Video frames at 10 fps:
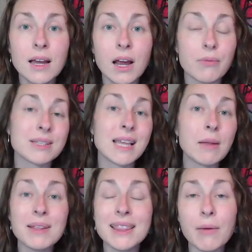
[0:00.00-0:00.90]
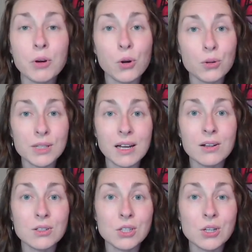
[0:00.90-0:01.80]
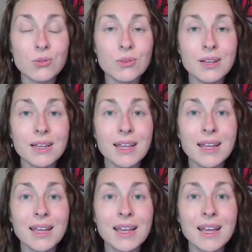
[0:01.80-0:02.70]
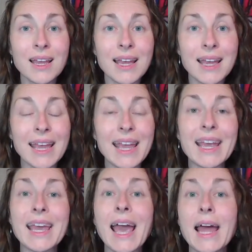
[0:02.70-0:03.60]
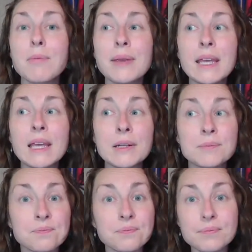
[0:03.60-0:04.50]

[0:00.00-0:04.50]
a resentment that we're holding on to, it can be